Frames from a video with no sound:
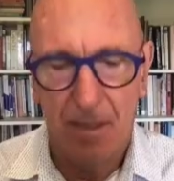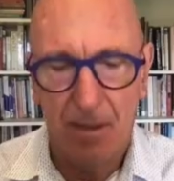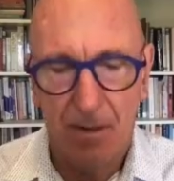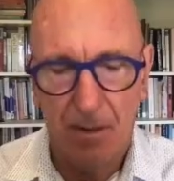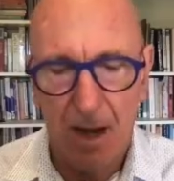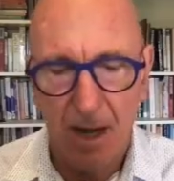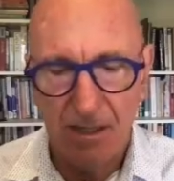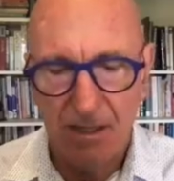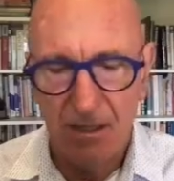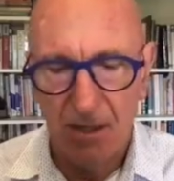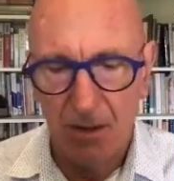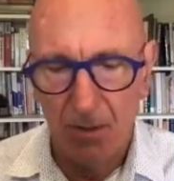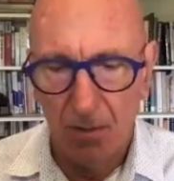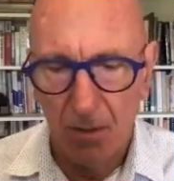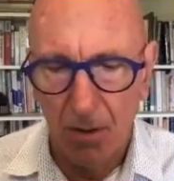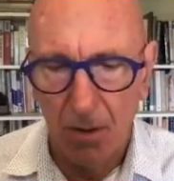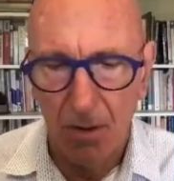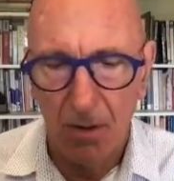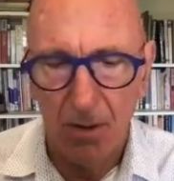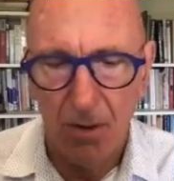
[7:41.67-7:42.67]
Right, so
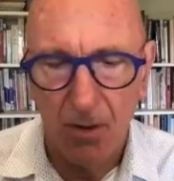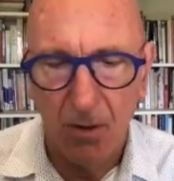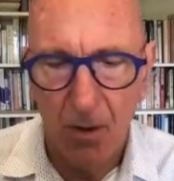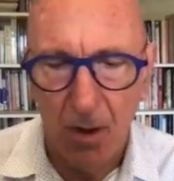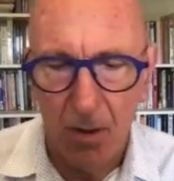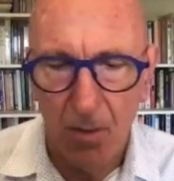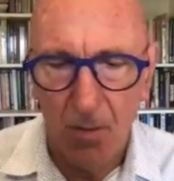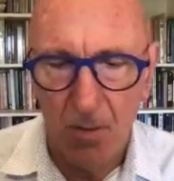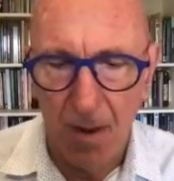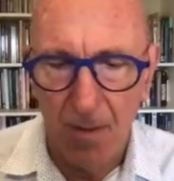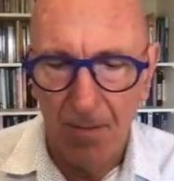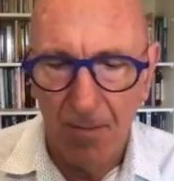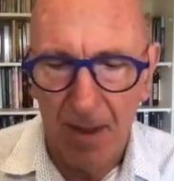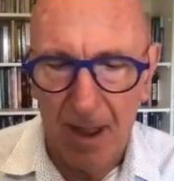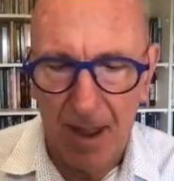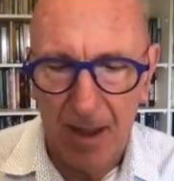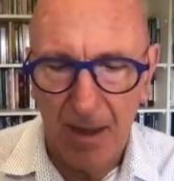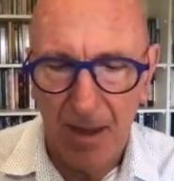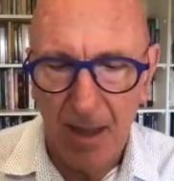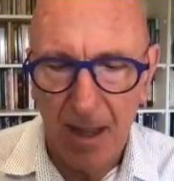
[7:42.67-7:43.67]
the Quadrant 1
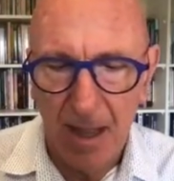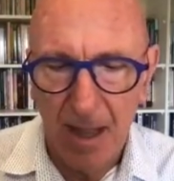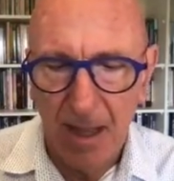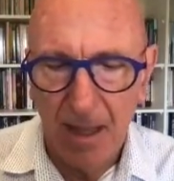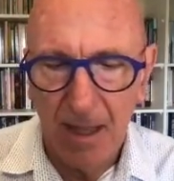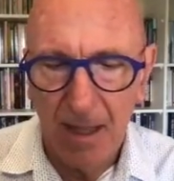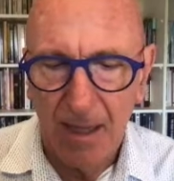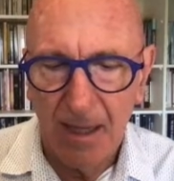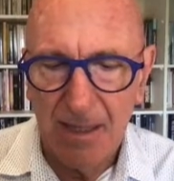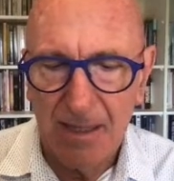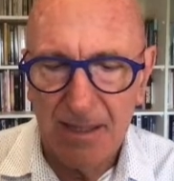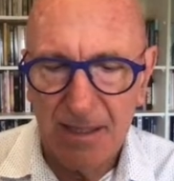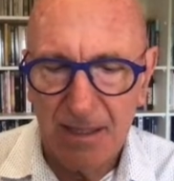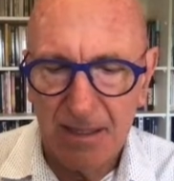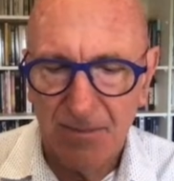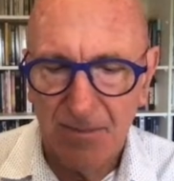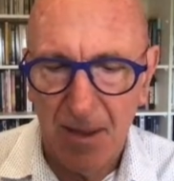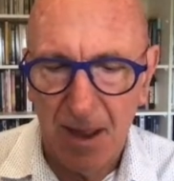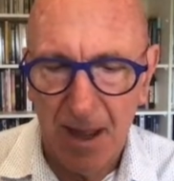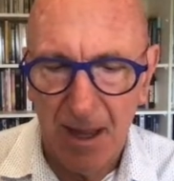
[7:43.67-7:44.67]
part is
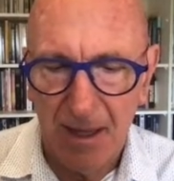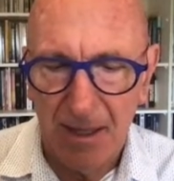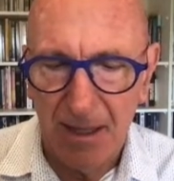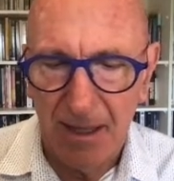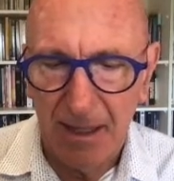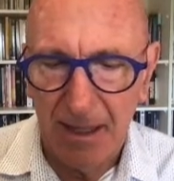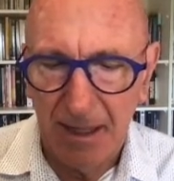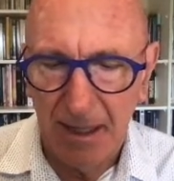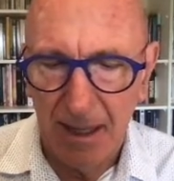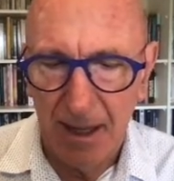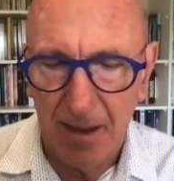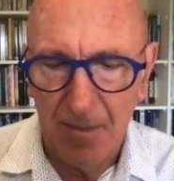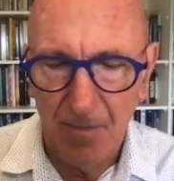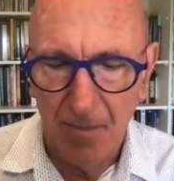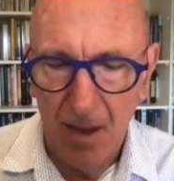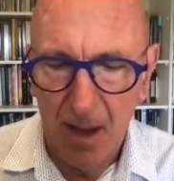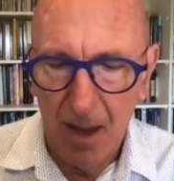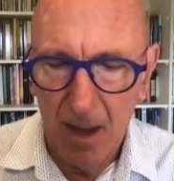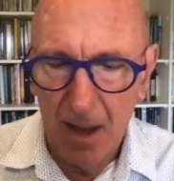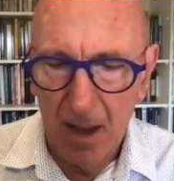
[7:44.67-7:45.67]
this part here
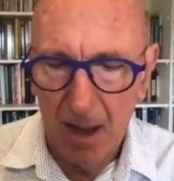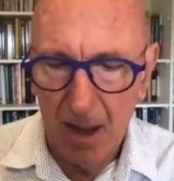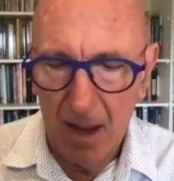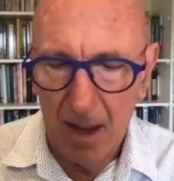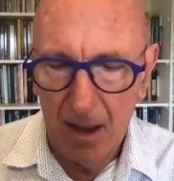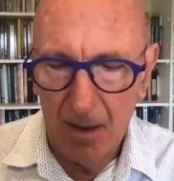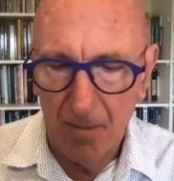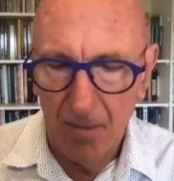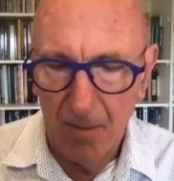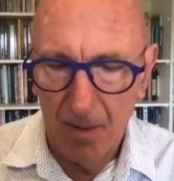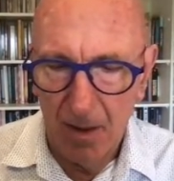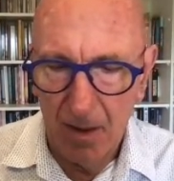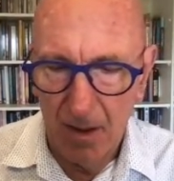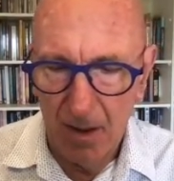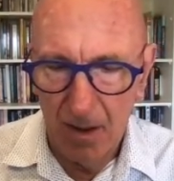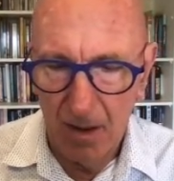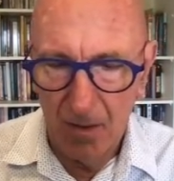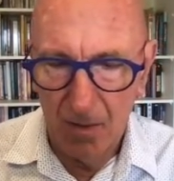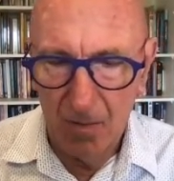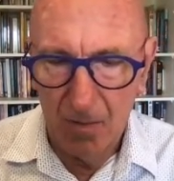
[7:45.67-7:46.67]

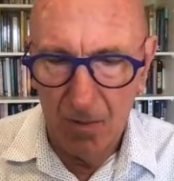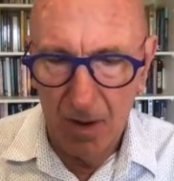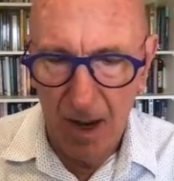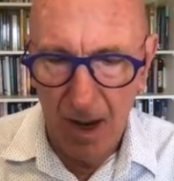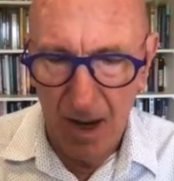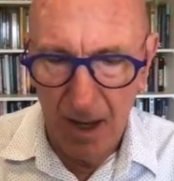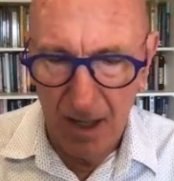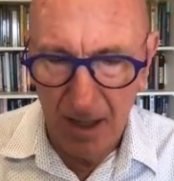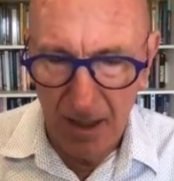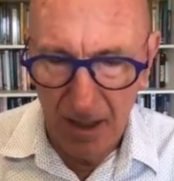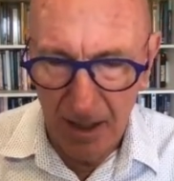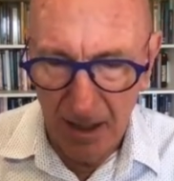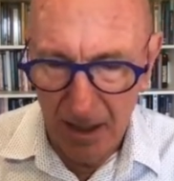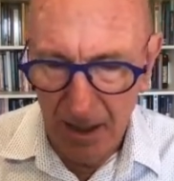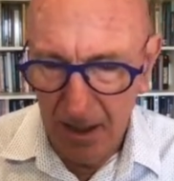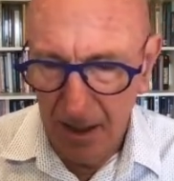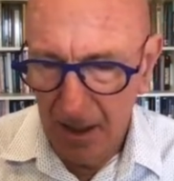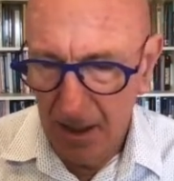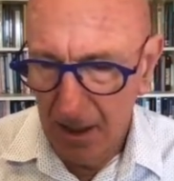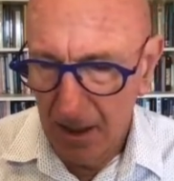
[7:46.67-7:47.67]
where
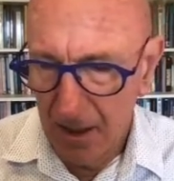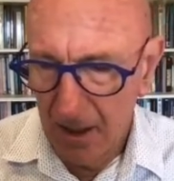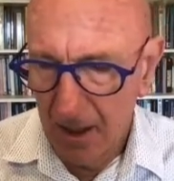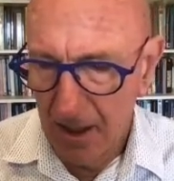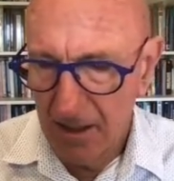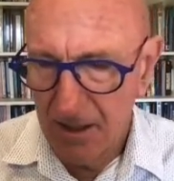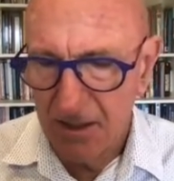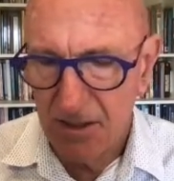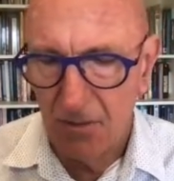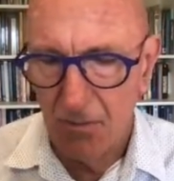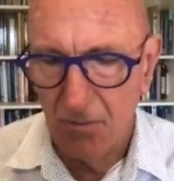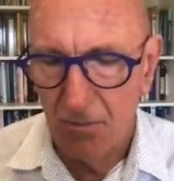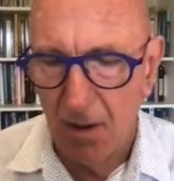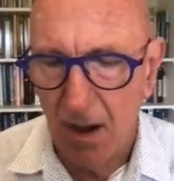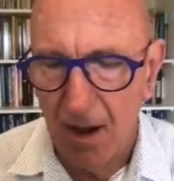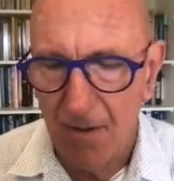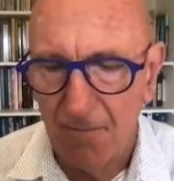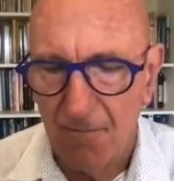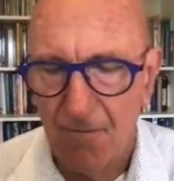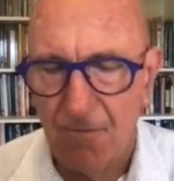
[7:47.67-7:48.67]
it's the
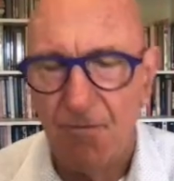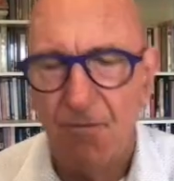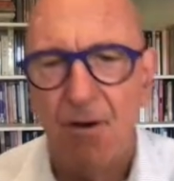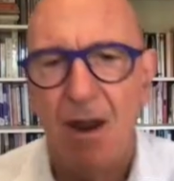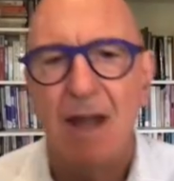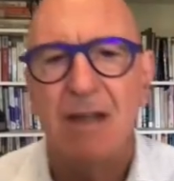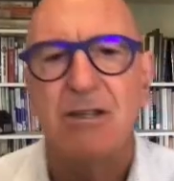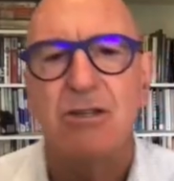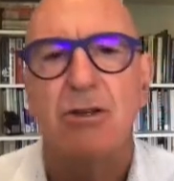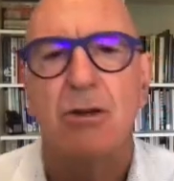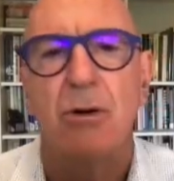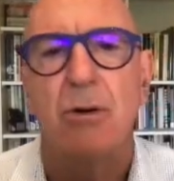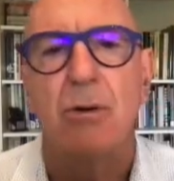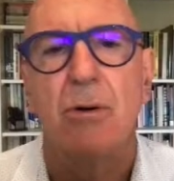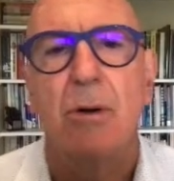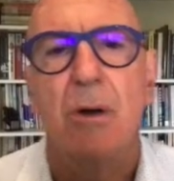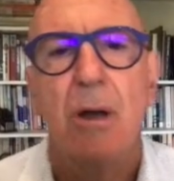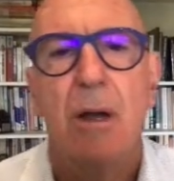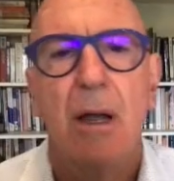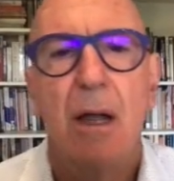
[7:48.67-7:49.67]
right
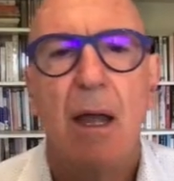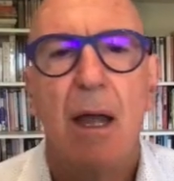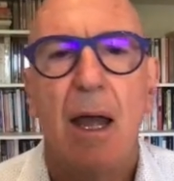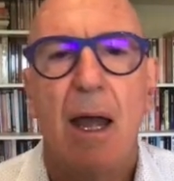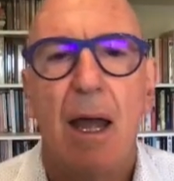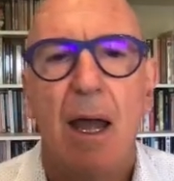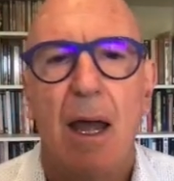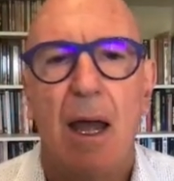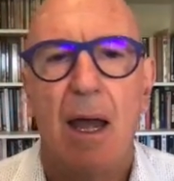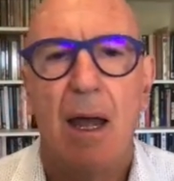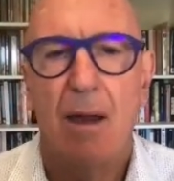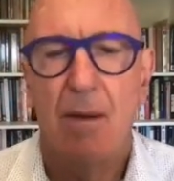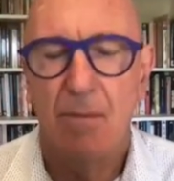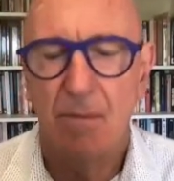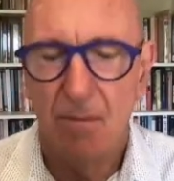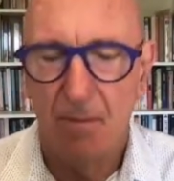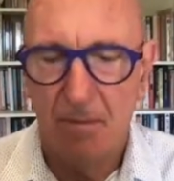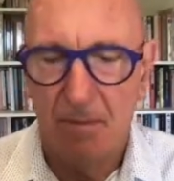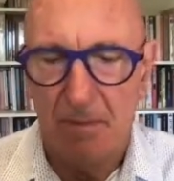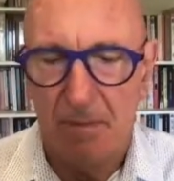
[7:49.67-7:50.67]
frontal
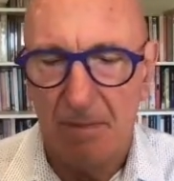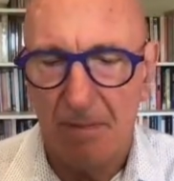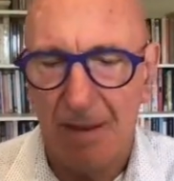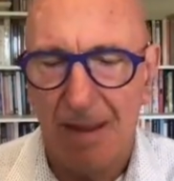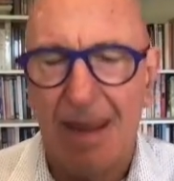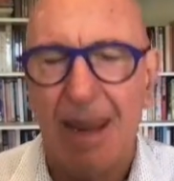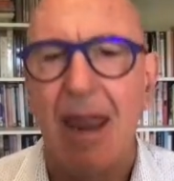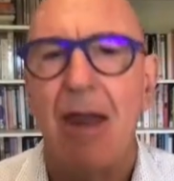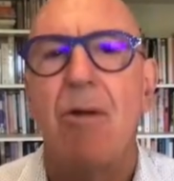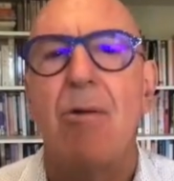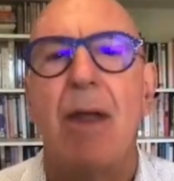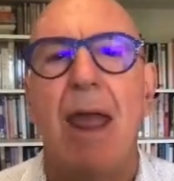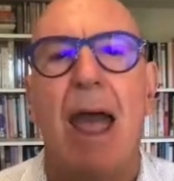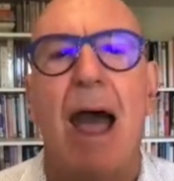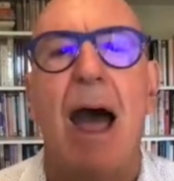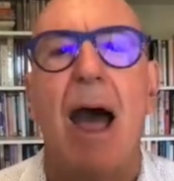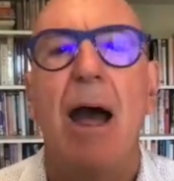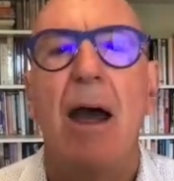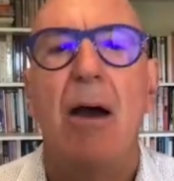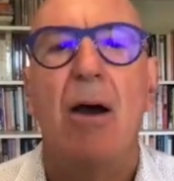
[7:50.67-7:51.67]

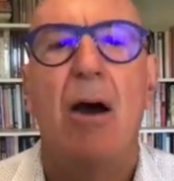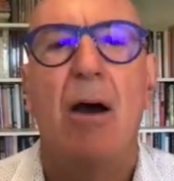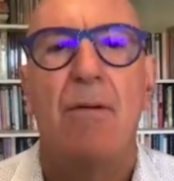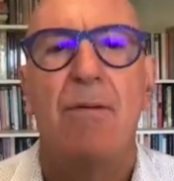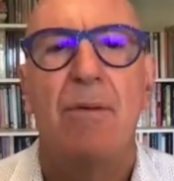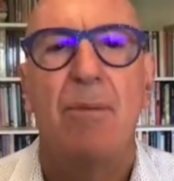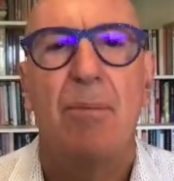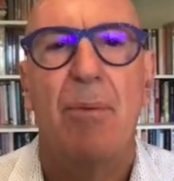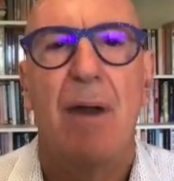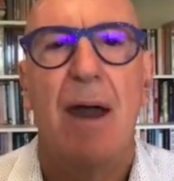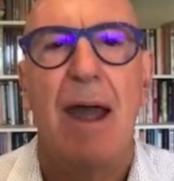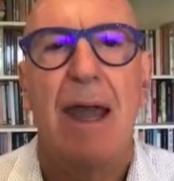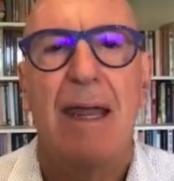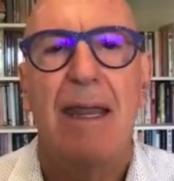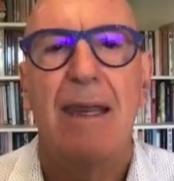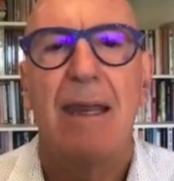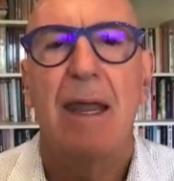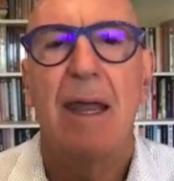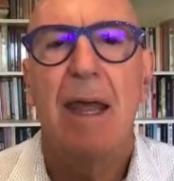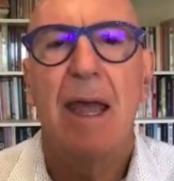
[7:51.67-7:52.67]
area of the brain,